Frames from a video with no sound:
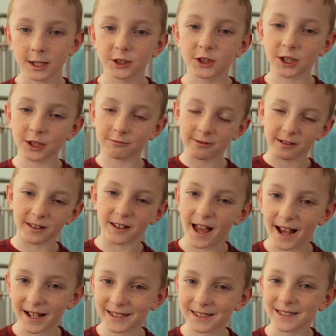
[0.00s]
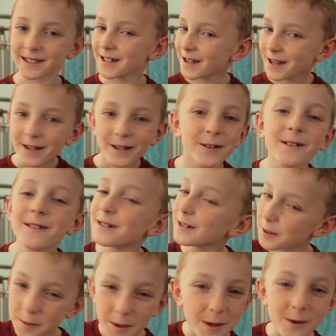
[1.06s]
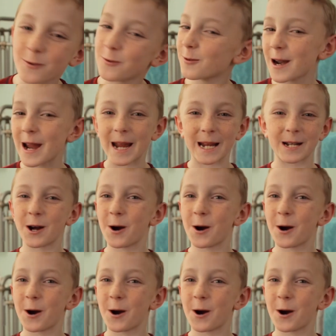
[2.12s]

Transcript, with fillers: Just relax. You're gonna be great,